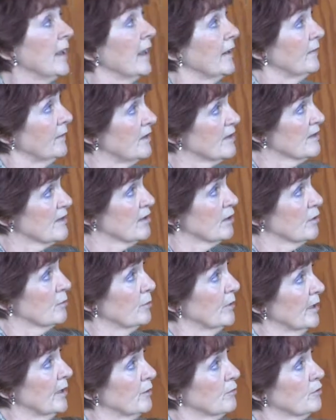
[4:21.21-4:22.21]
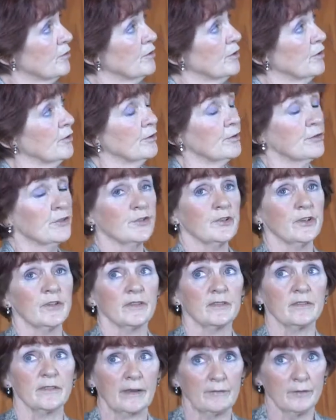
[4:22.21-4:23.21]
And this year, we introduced
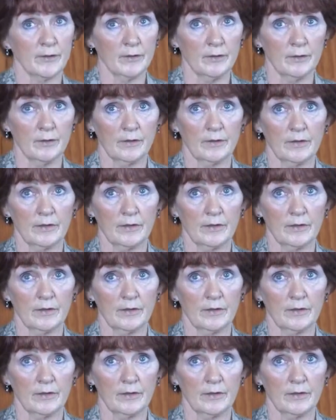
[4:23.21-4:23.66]
seven